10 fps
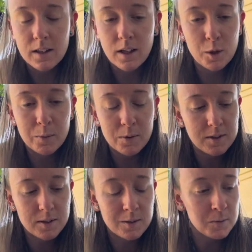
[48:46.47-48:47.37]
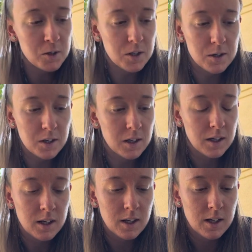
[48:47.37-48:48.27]
high priestess magician
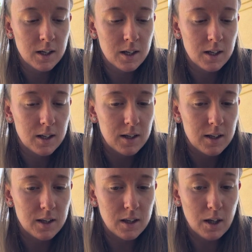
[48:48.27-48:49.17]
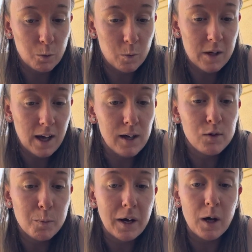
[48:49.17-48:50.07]
that we
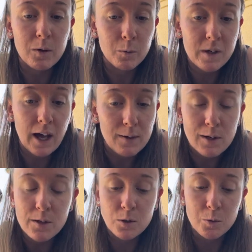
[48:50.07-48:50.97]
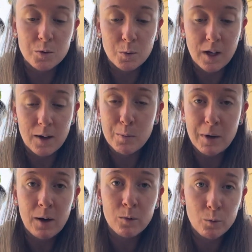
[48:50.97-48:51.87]
have the power we have all the tools we have the
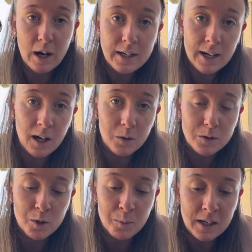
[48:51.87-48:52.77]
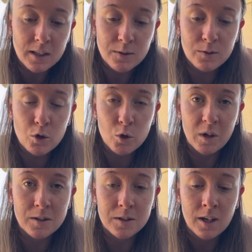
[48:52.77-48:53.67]
power right now to make a different
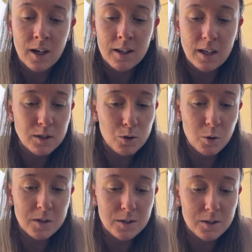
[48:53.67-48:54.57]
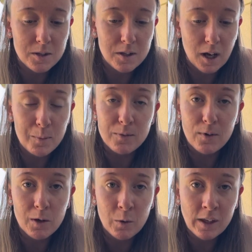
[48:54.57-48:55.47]
choice that choice is to stop
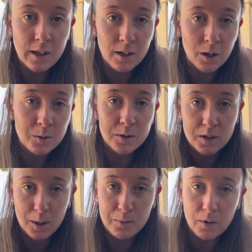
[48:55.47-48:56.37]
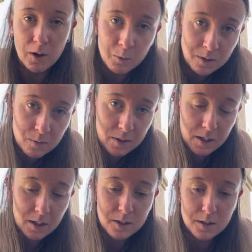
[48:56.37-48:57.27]
following ego, to stop following
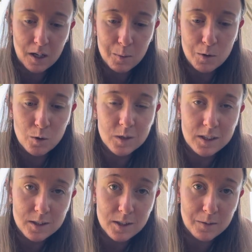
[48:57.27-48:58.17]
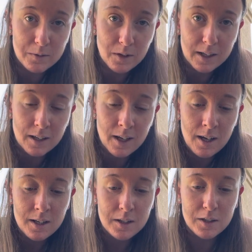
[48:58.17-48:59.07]
fear, to stop choosing suffering,
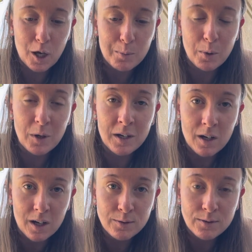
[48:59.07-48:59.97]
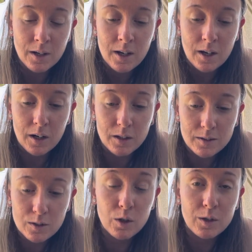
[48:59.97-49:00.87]
to stop putting off our
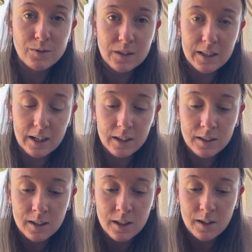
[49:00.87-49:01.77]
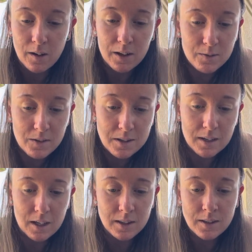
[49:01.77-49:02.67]
good feeling, all of these
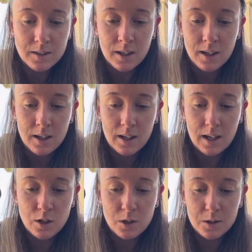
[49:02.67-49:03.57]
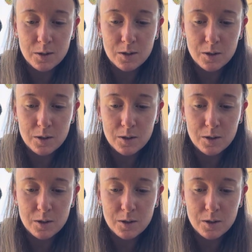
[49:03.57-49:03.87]
things, and just